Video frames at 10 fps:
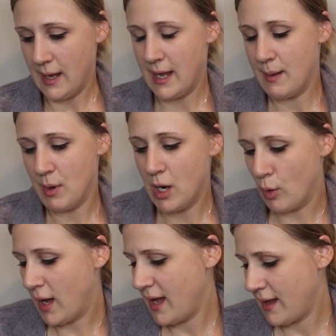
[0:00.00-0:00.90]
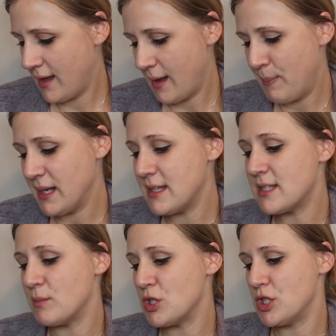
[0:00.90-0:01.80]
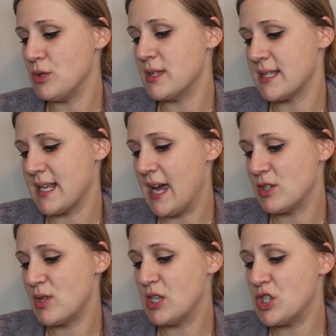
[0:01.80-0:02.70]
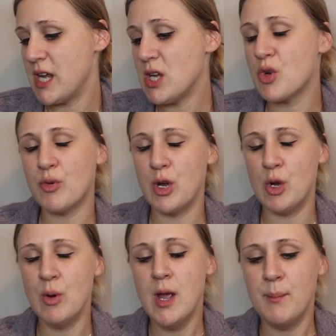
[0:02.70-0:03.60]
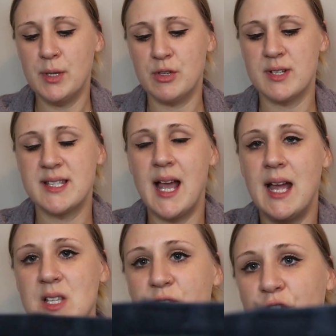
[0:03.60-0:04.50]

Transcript: Um, oh, I picked these up just due to the size. So they're J. Crew, but they're a size